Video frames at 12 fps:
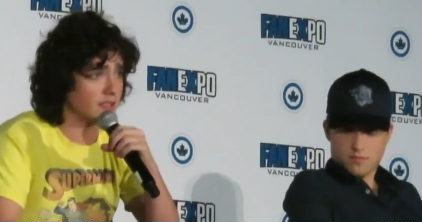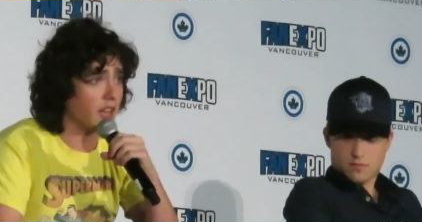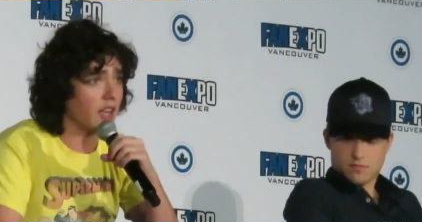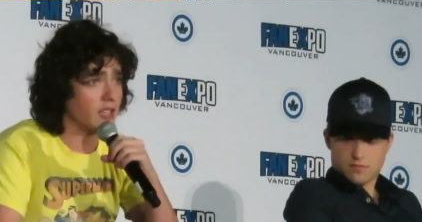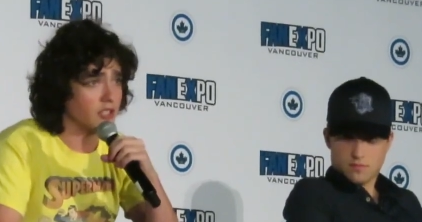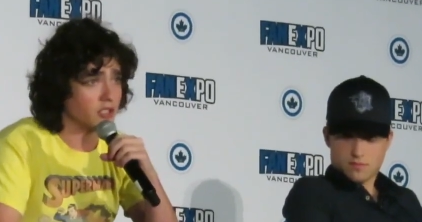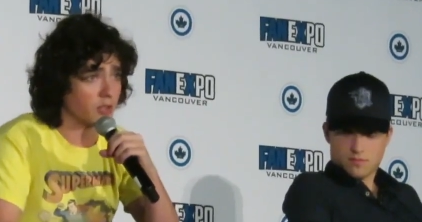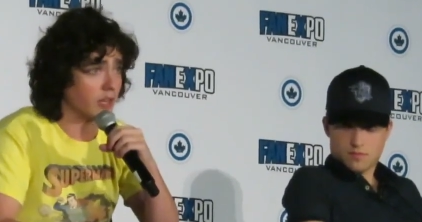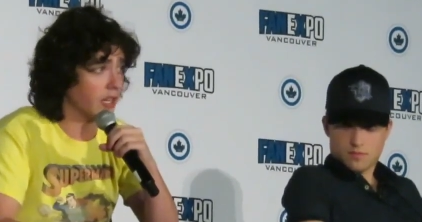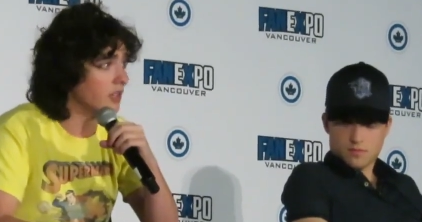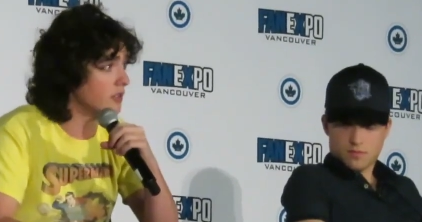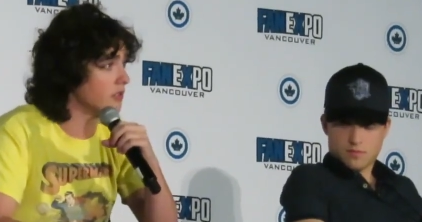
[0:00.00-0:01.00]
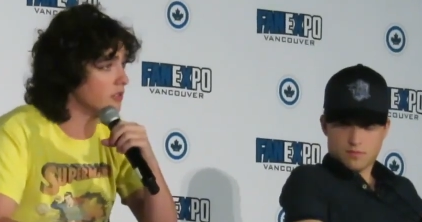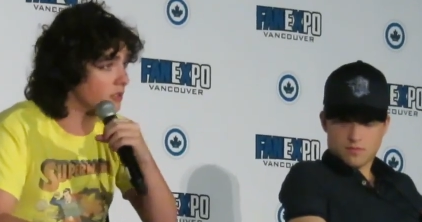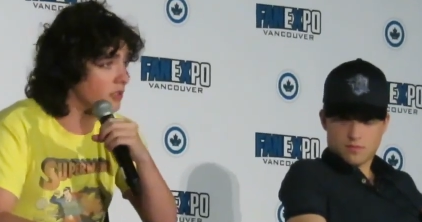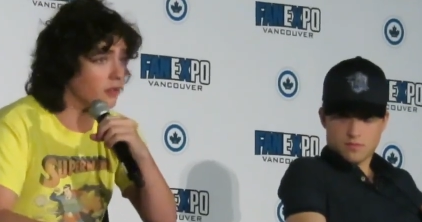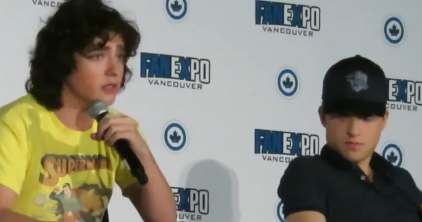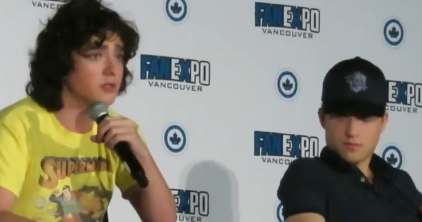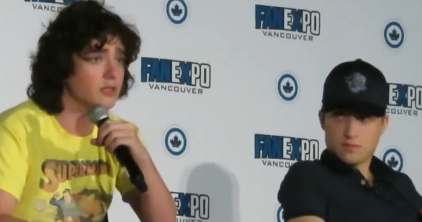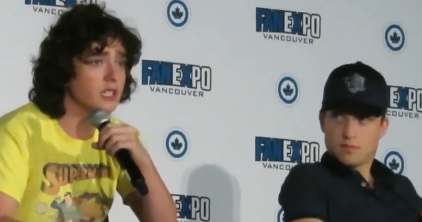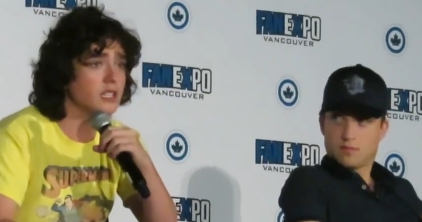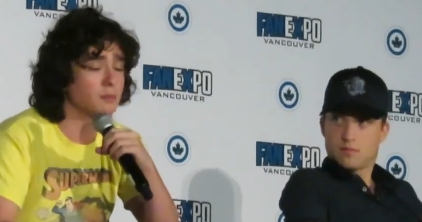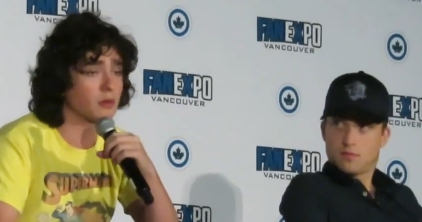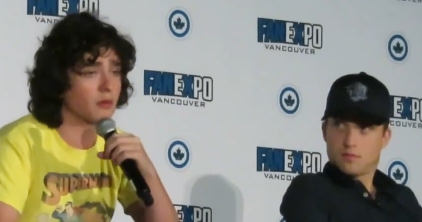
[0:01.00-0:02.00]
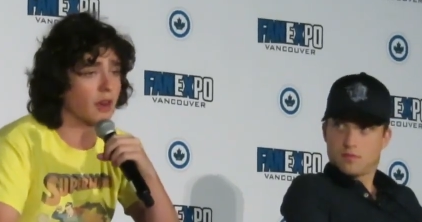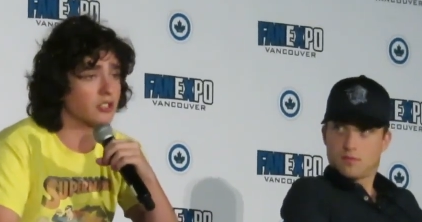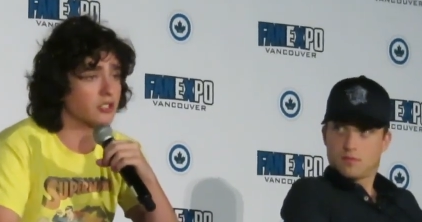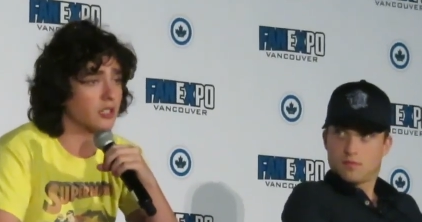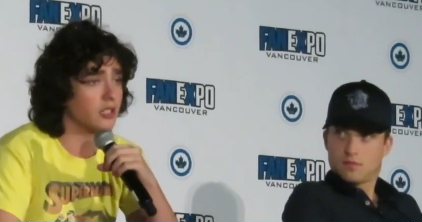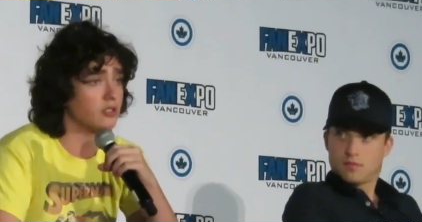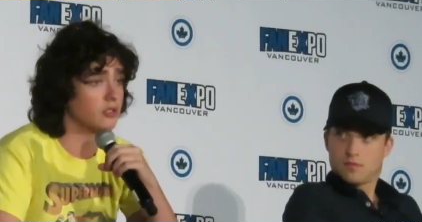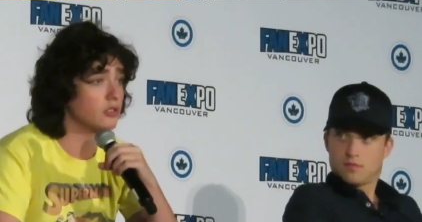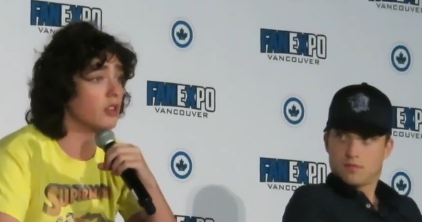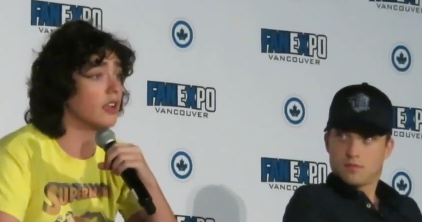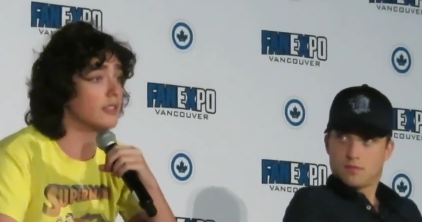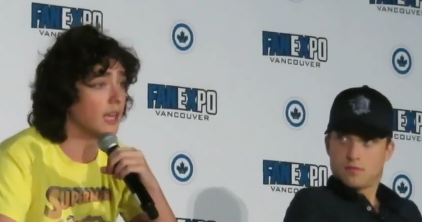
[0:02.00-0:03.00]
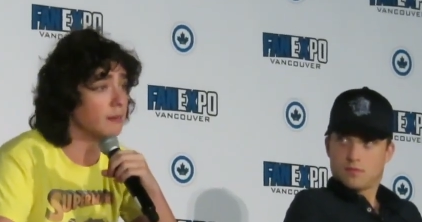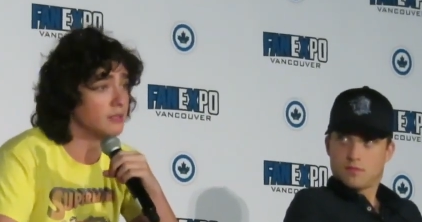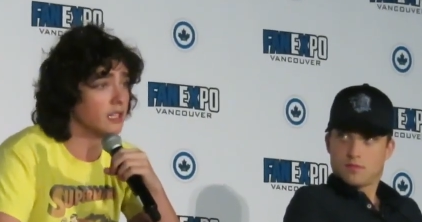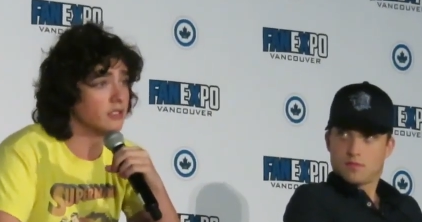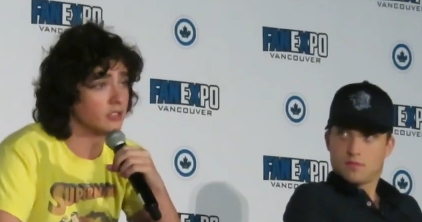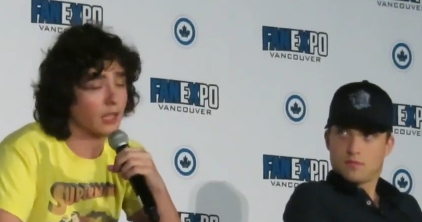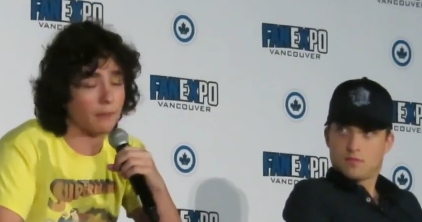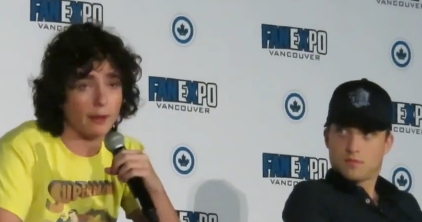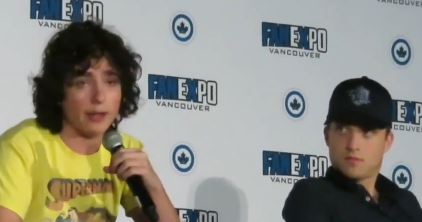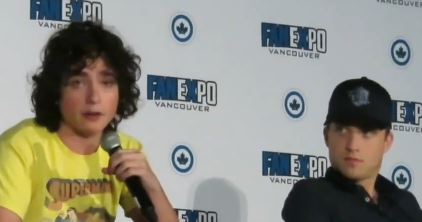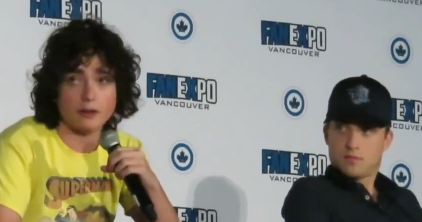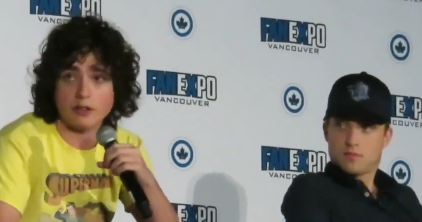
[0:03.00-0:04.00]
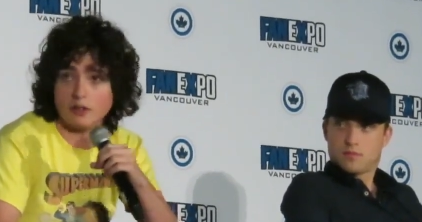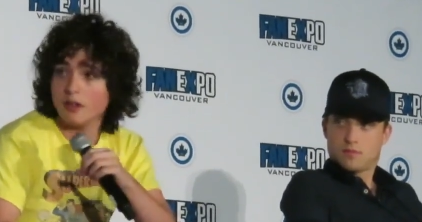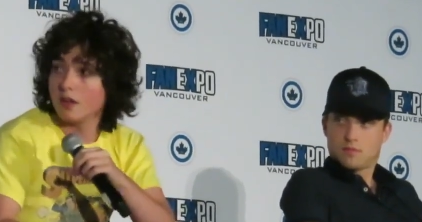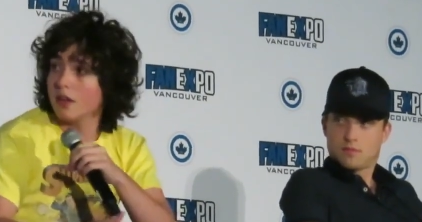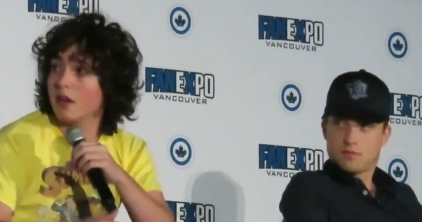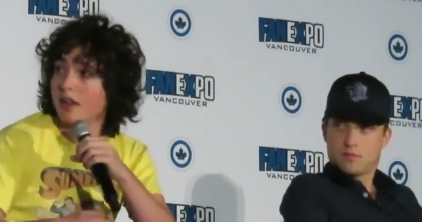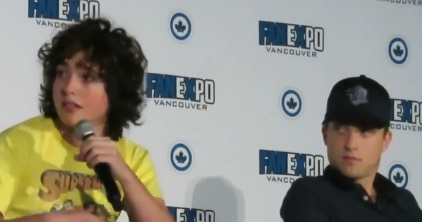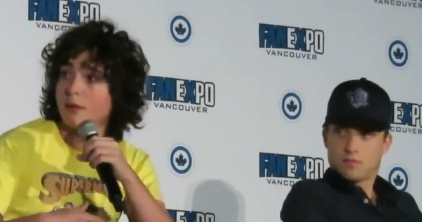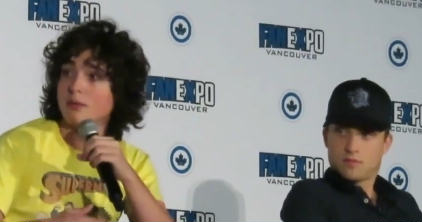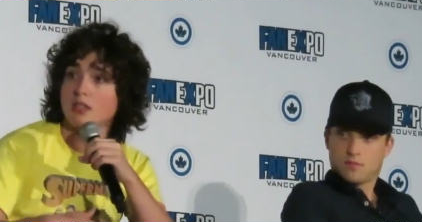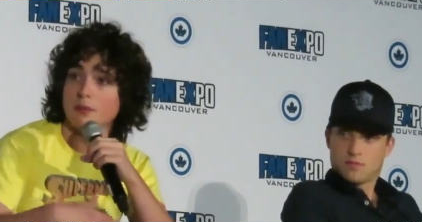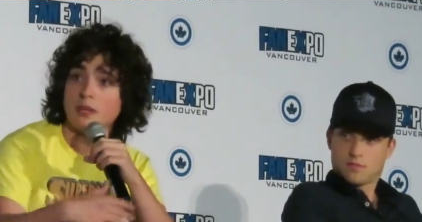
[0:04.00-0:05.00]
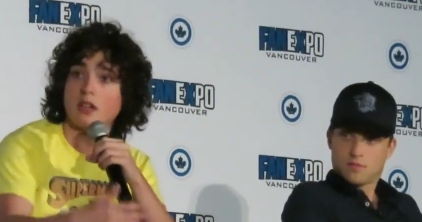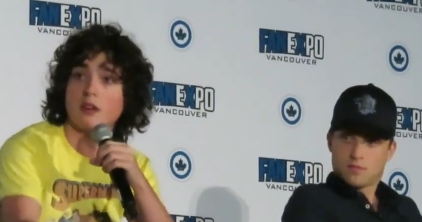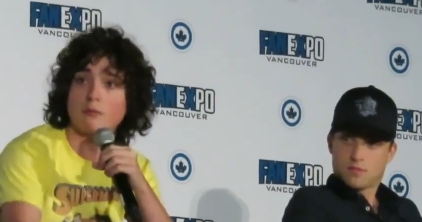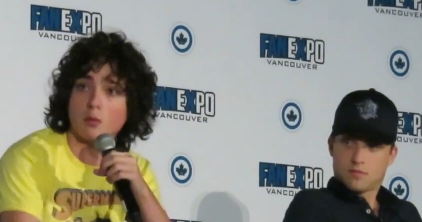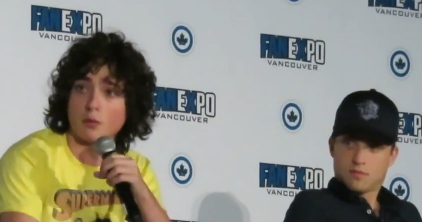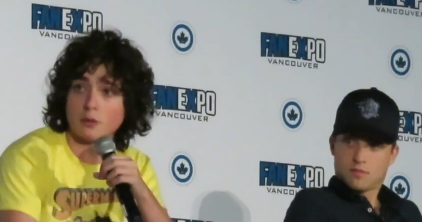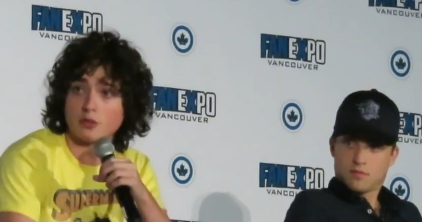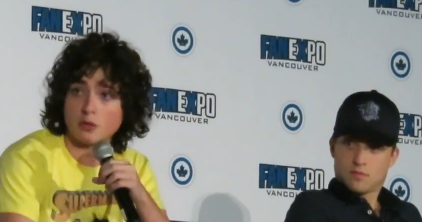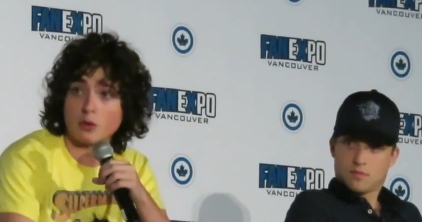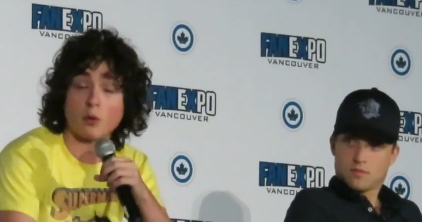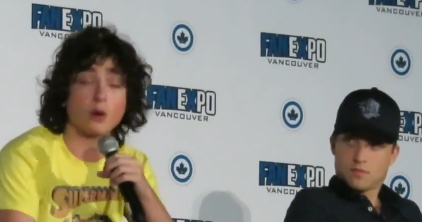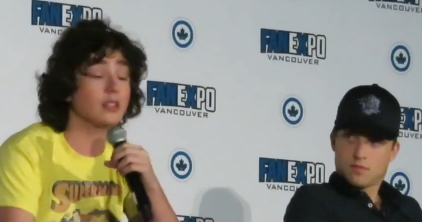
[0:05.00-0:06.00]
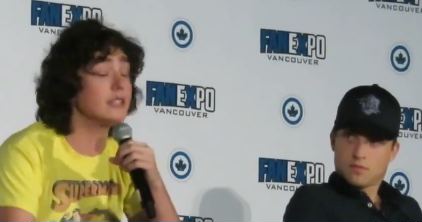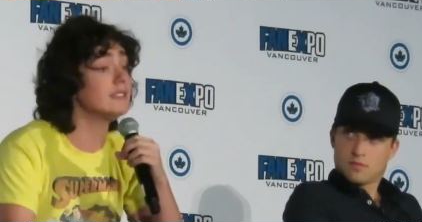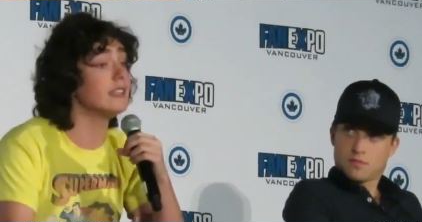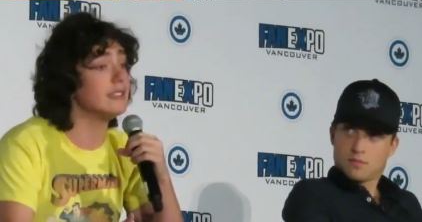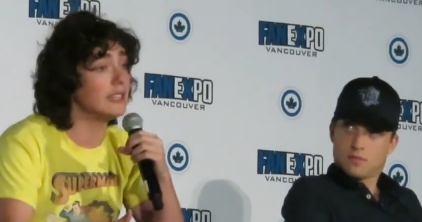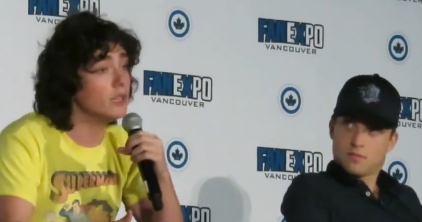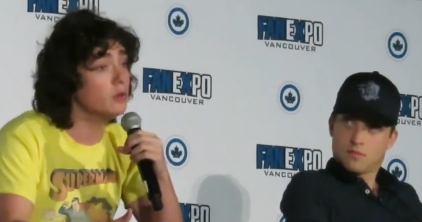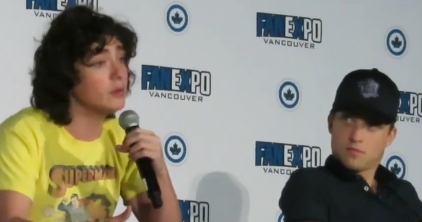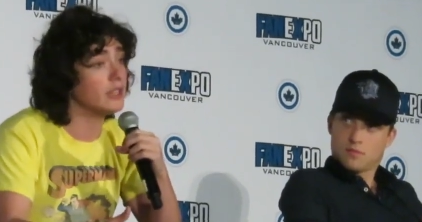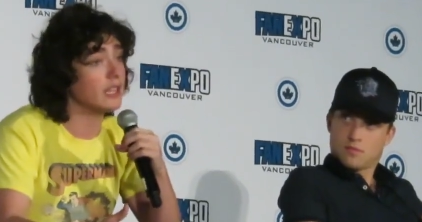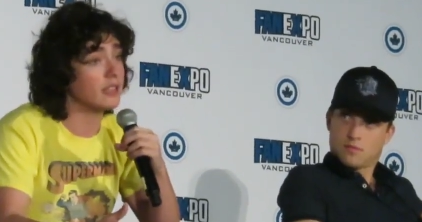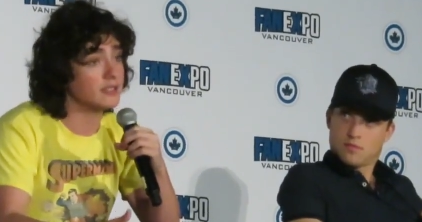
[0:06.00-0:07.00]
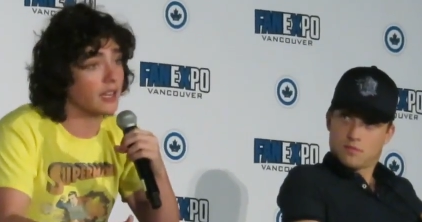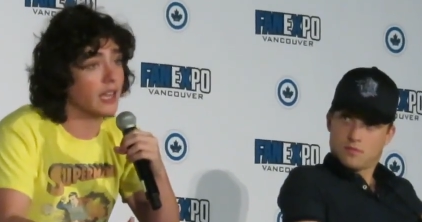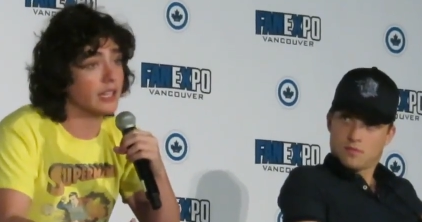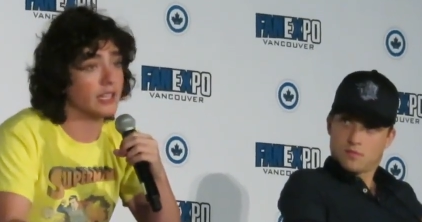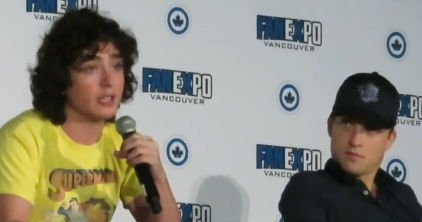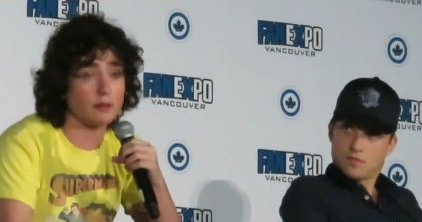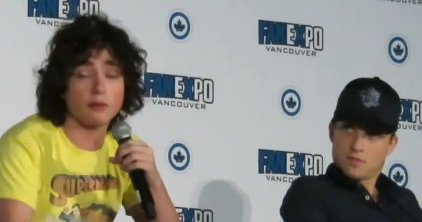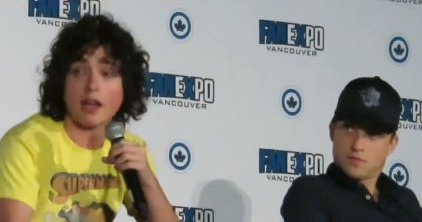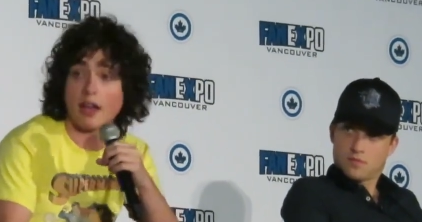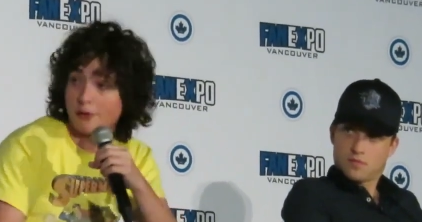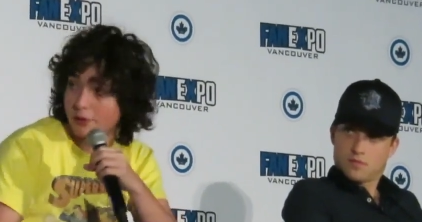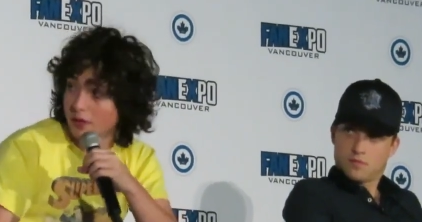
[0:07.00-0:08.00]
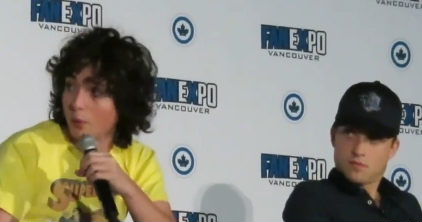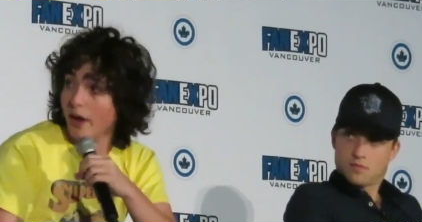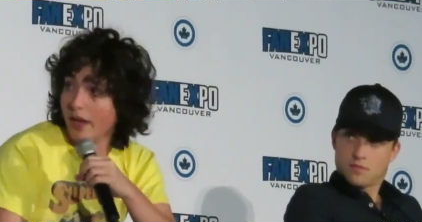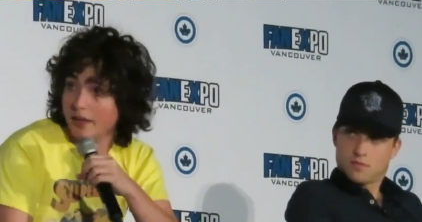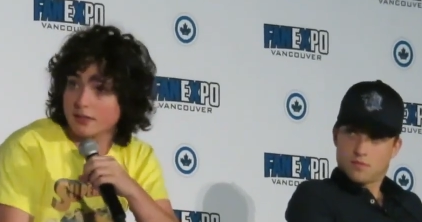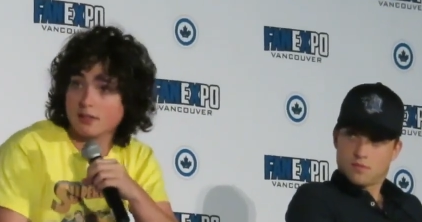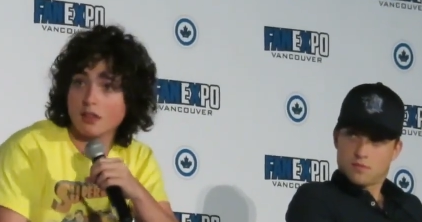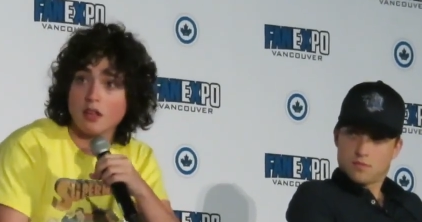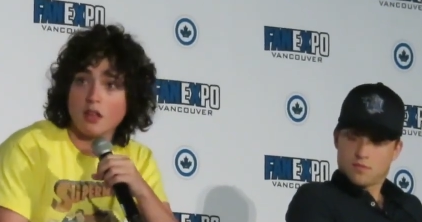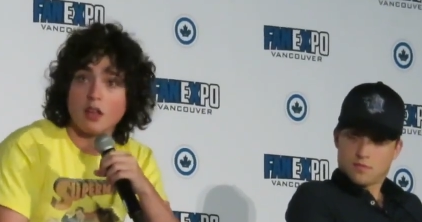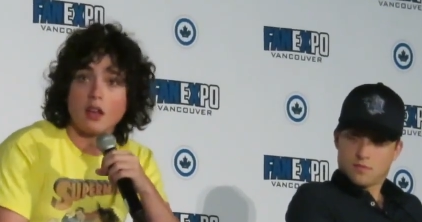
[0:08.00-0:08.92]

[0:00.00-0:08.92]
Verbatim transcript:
Speaker 1: anxiety journey, and you know, you see his progression in attempting to get better and attempting to become more mature, or at least deal with the anxiety in healthy ways.